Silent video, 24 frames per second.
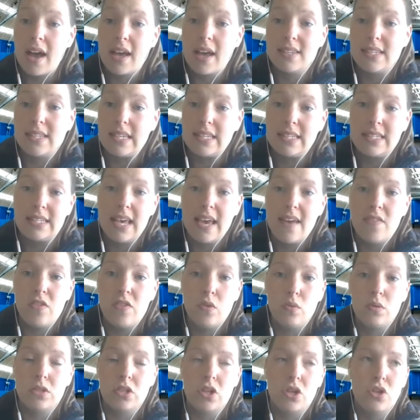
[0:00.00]
as I said,
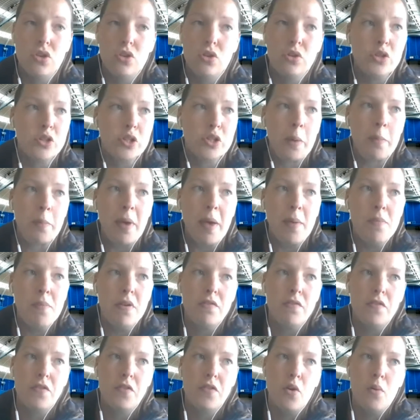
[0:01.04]
there was a huge
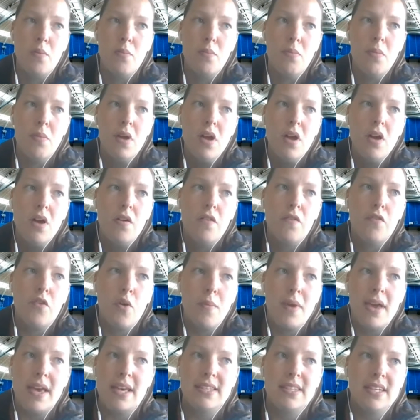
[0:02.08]
commitment from
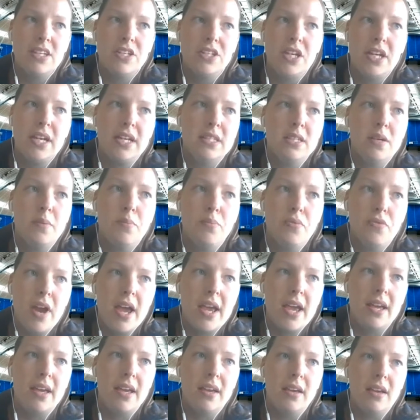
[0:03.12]
from SHA to
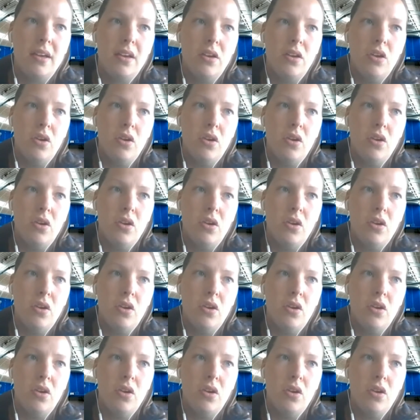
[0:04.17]
bring,